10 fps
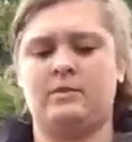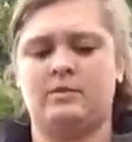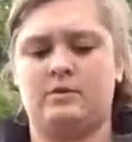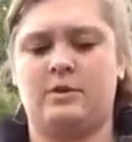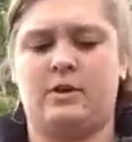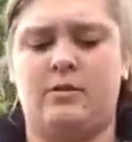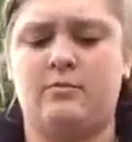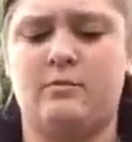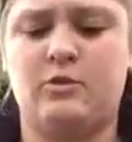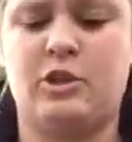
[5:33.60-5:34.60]
So
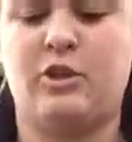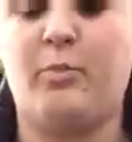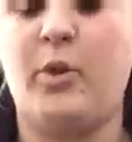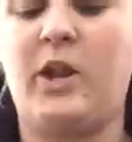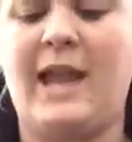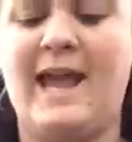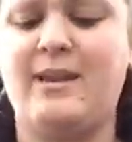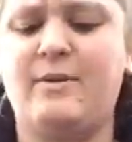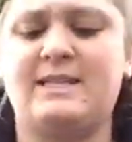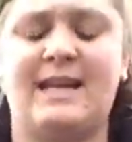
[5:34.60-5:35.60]
I'm just going to pull any
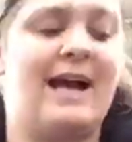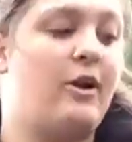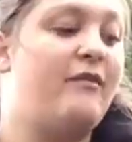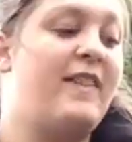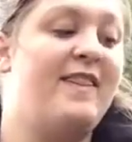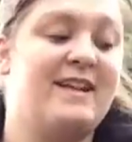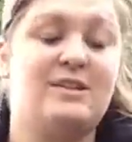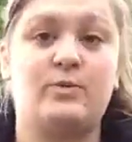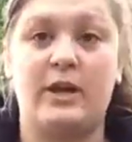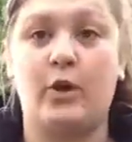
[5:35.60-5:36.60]
bits I can off, and this
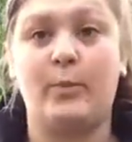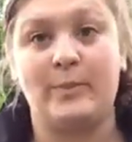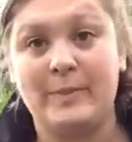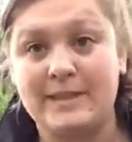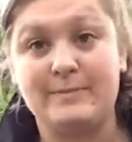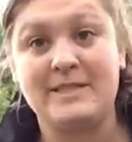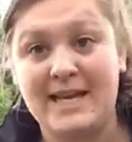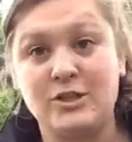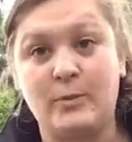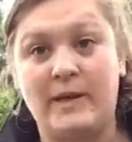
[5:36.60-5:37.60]
is where your
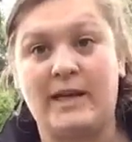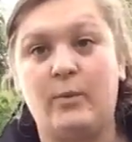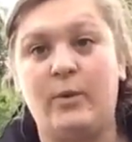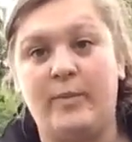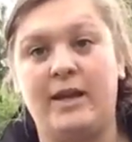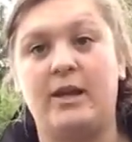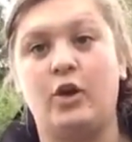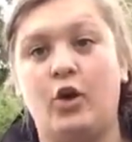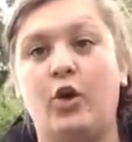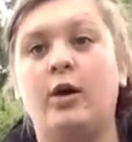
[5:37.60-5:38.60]
potato peeler will be
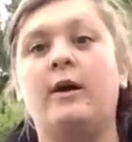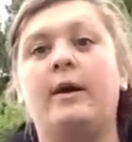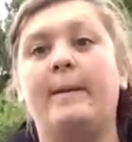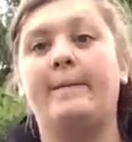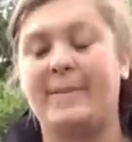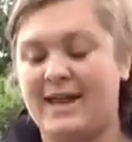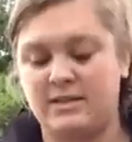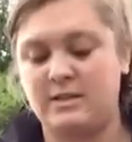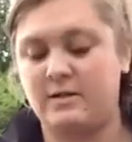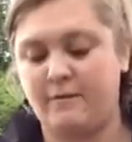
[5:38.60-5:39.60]
your
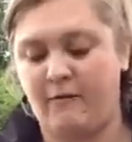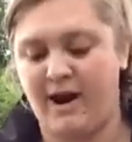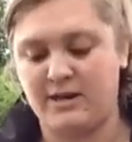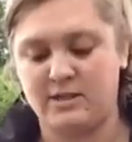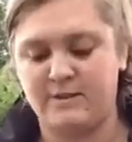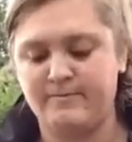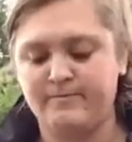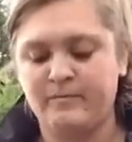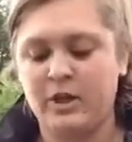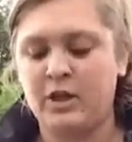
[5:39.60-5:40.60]
best friend.
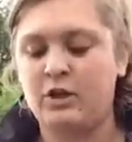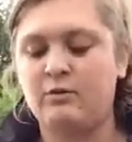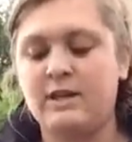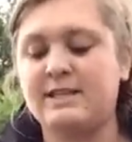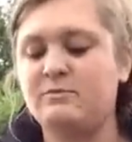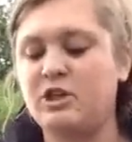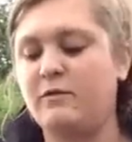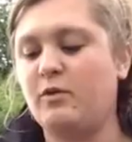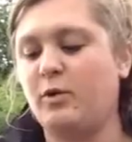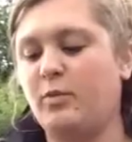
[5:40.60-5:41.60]
It's up to you if
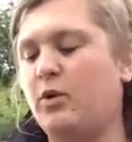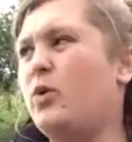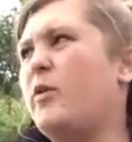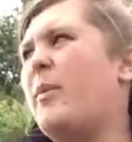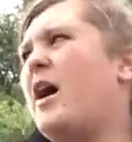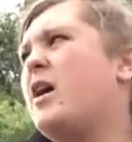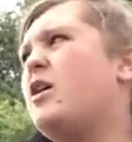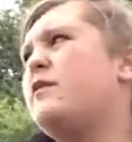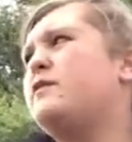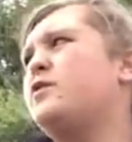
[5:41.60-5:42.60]
you want to pull all the bark
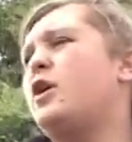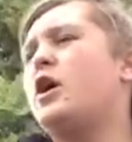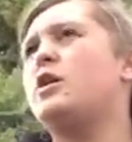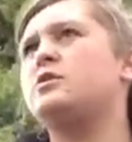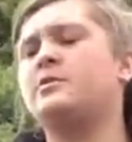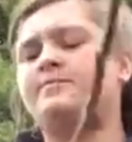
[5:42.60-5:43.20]
off or not.